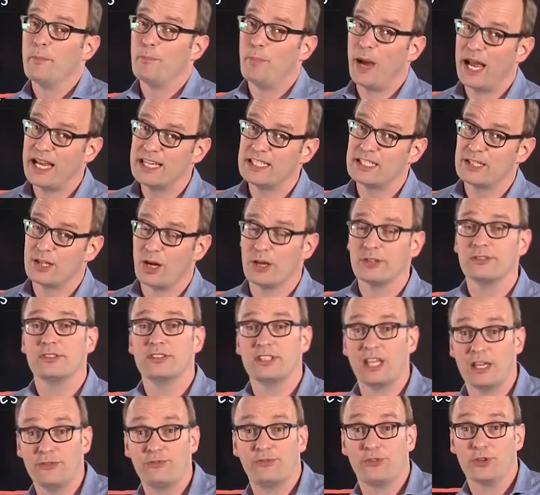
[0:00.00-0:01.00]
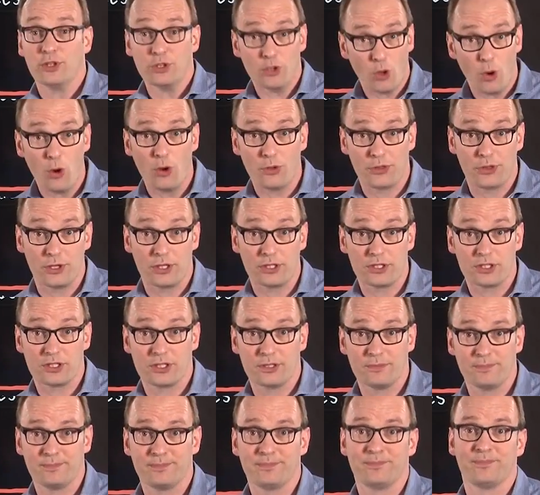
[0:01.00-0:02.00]
based on different
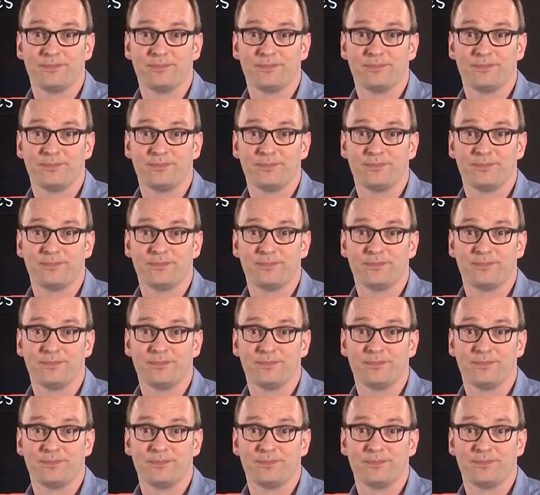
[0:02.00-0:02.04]
authors.